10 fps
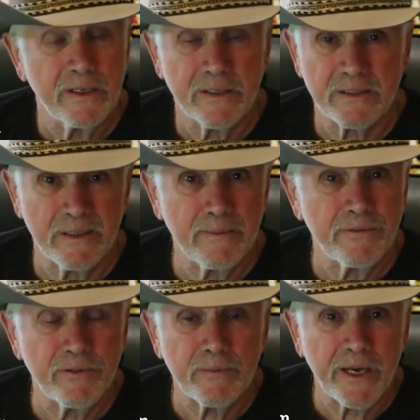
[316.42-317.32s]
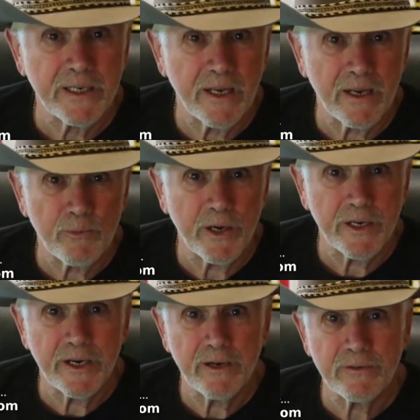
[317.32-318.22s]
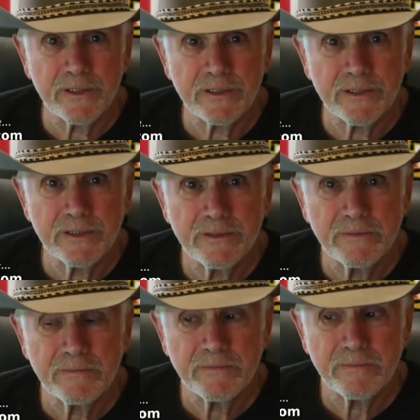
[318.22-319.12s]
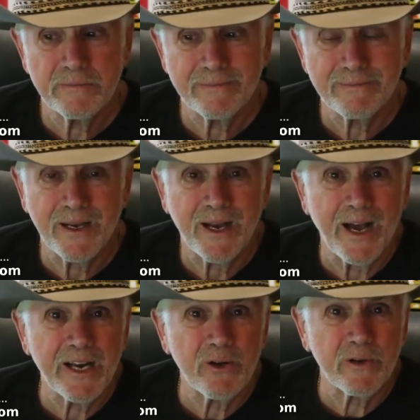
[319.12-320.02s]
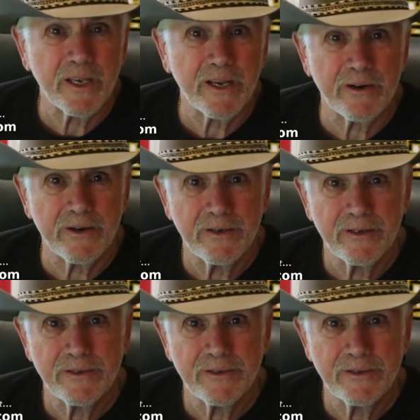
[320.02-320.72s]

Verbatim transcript: Some of you might not want to hear this. I don't care.